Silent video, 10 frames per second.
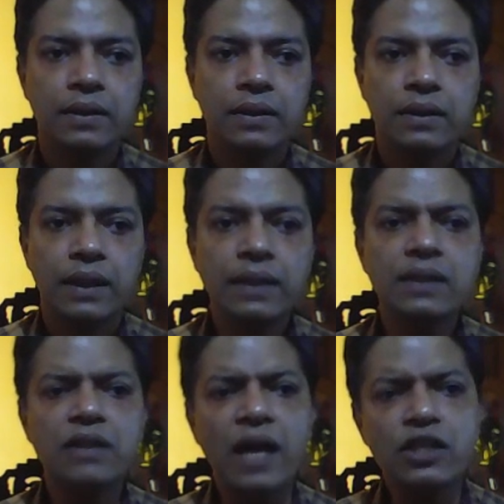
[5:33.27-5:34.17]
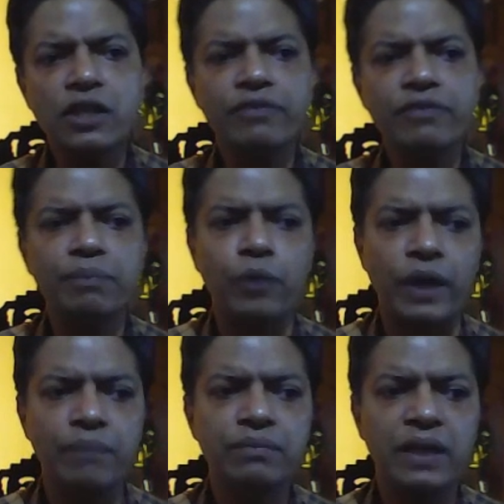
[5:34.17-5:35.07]
In the structure of the
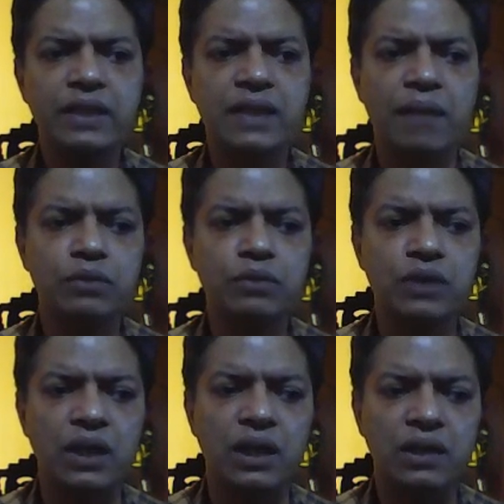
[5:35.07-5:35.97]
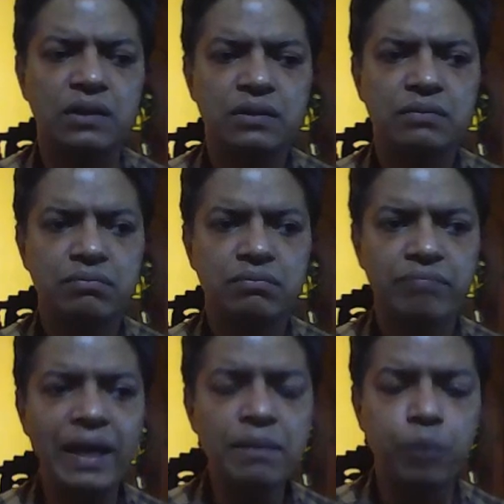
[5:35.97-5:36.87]
poem, let us come to the
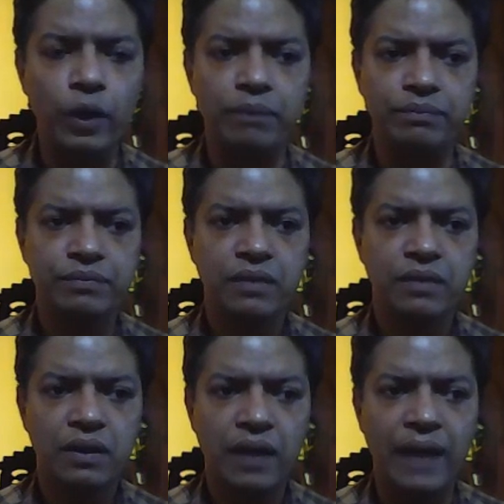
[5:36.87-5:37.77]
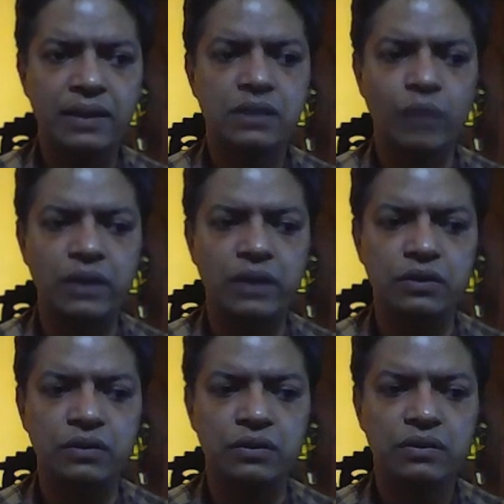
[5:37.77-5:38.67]
main poem, lines 1
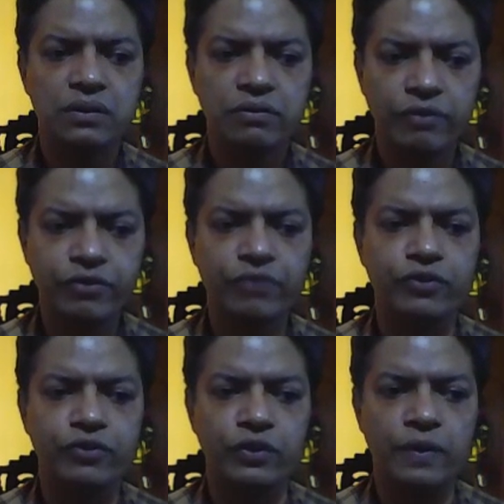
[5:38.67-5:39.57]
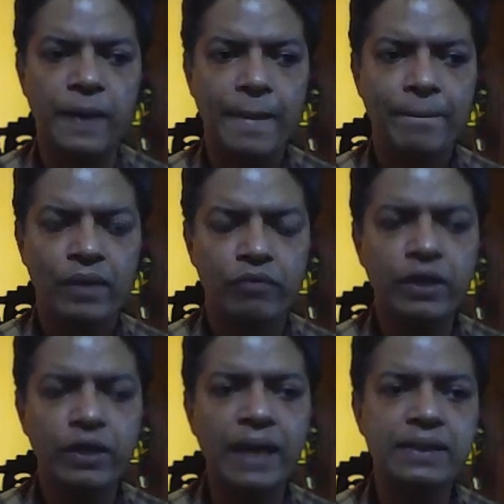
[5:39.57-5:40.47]
to 54. We
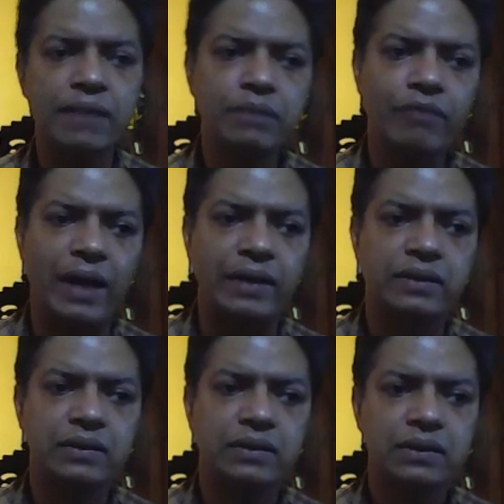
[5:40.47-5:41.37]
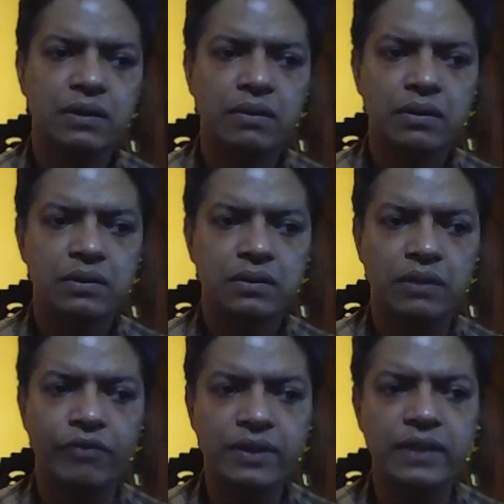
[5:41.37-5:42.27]
can subdivide
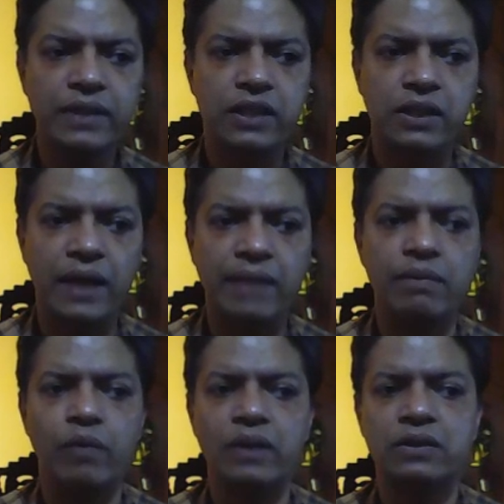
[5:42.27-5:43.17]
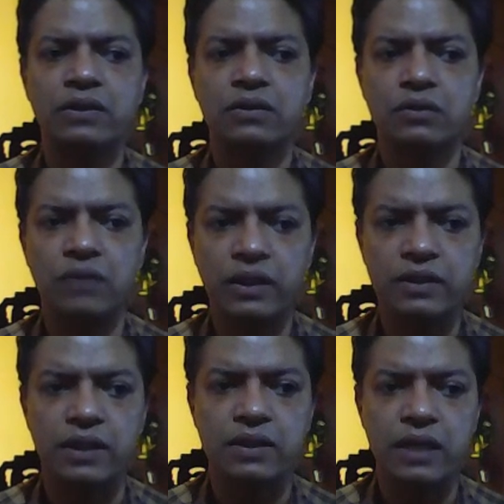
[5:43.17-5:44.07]
the first section, line number 1 to
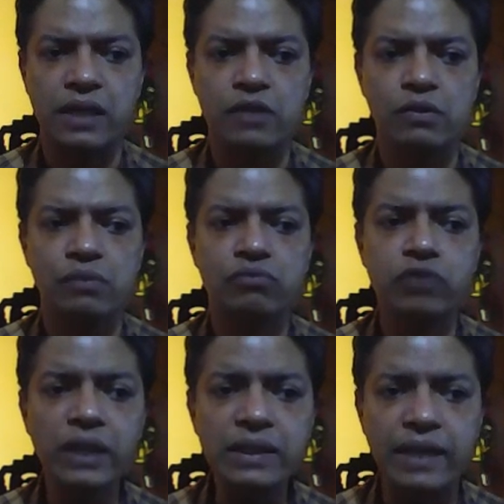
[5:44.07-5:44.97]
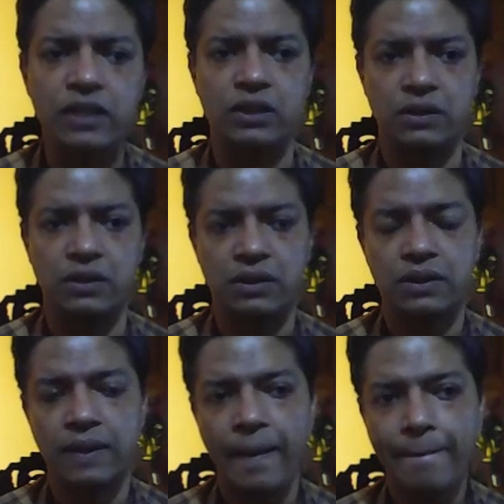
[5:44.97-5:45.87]
36, into 3 sections.
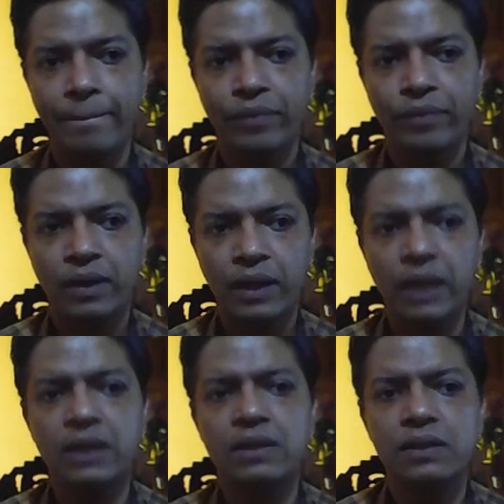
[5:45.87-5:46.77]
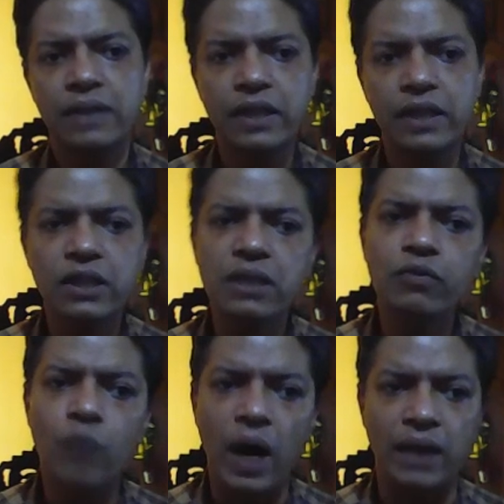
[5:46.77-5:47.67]
In section
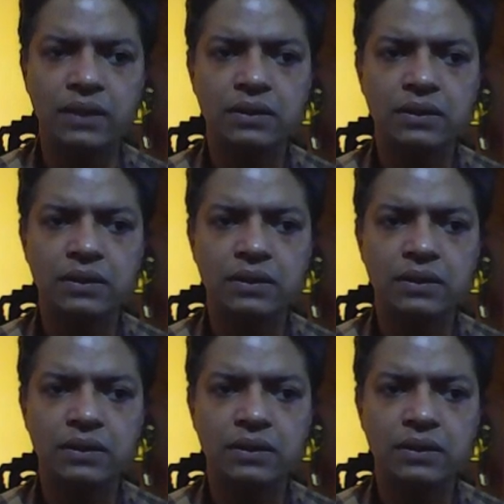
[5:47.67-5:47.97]
1,